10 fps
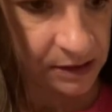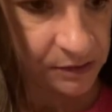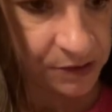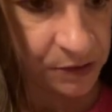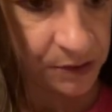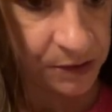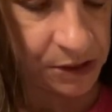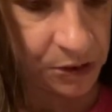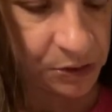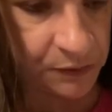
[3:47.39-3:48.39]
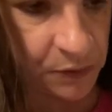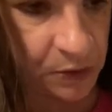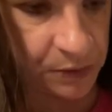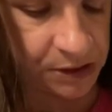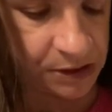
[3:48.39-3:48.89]
was going to be used for
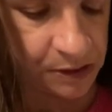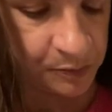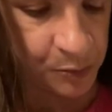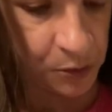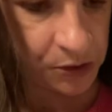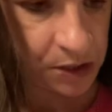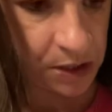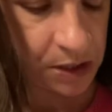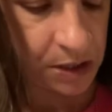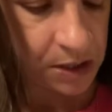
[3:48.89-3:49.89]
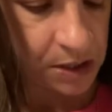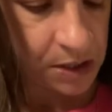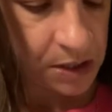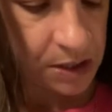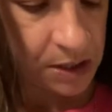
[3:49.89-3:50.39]
was the border.
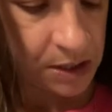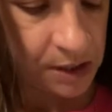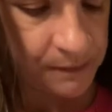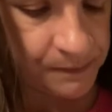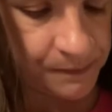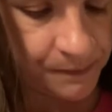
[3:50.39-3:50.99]
Um,